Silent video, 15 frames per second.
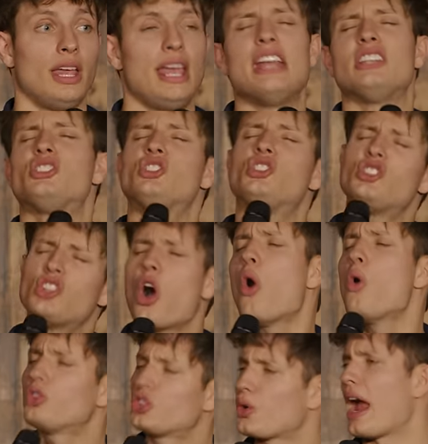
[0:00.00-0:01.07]
It's
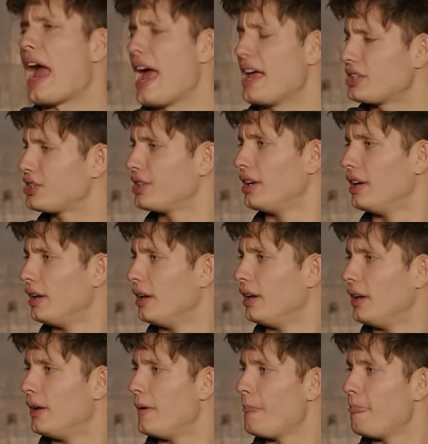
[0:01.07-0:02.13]
so trash.
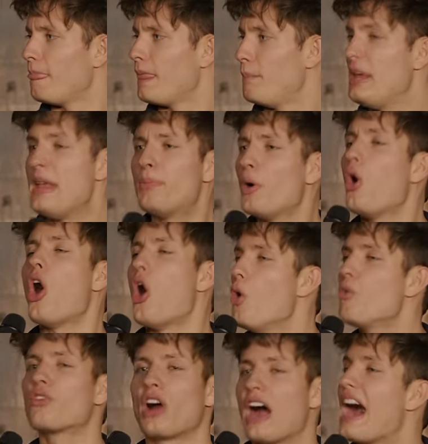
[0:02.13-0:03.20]
People
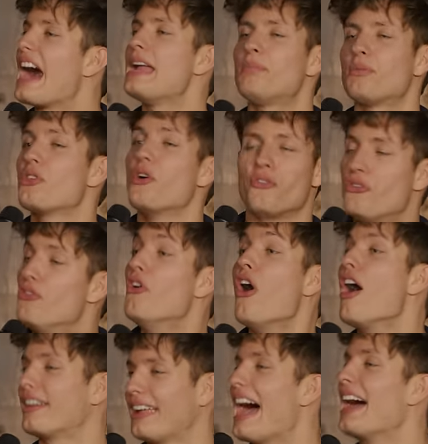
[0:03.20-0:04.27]
overhype the
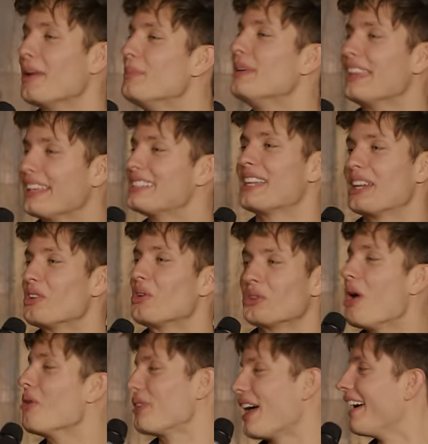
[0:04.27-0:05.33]
fuck out of being single,
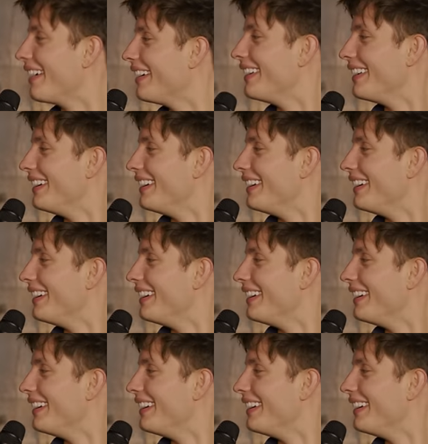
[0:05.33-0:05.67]
don't they?